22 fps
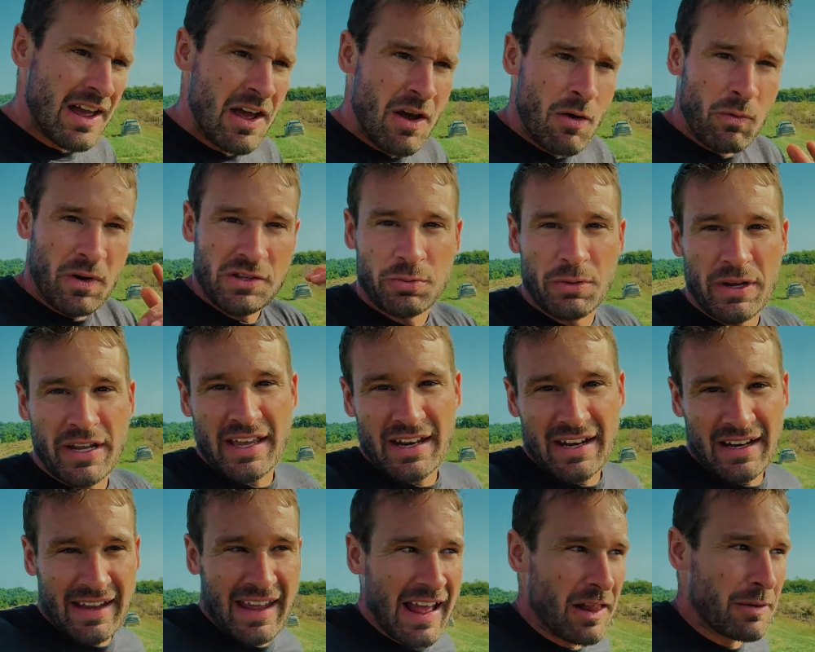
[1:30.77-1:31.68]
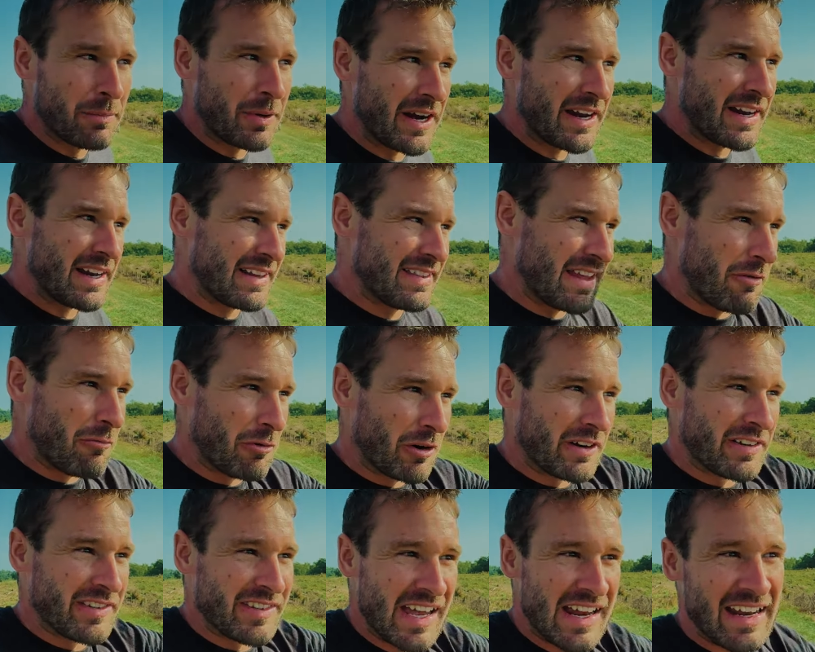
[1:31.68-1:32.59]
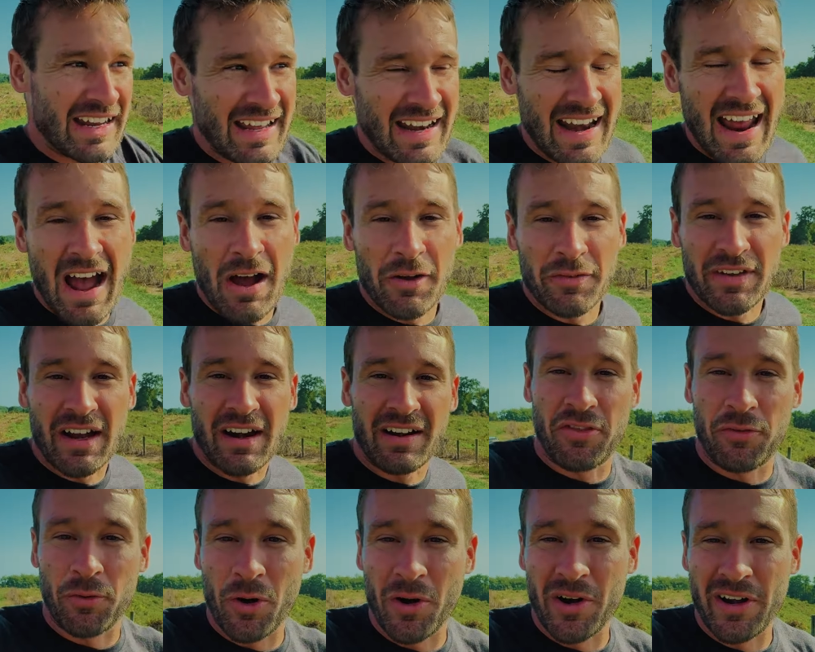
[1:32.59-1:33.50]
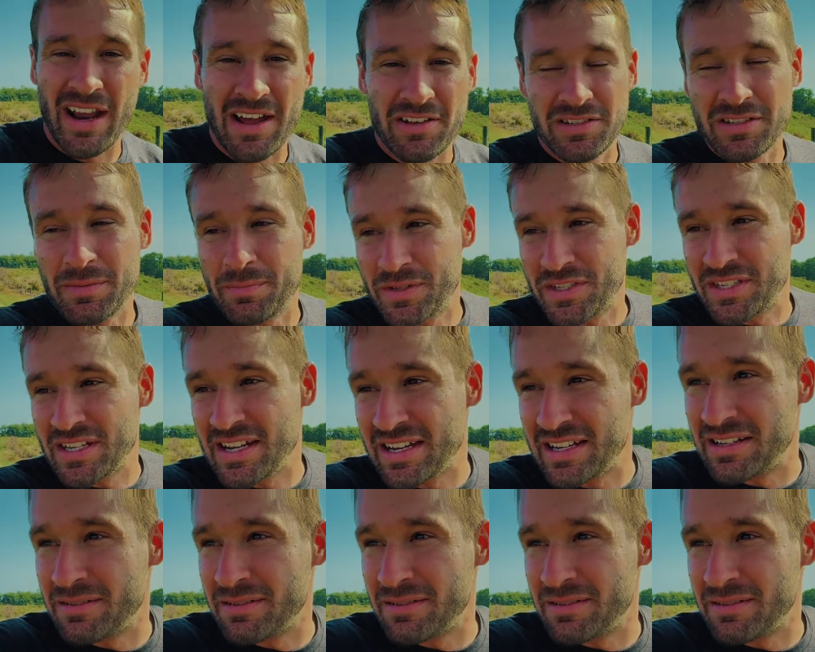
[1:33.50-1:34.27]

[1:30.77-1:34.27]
Once we get it calibrated, then we're sending it out there and throwing down some seed.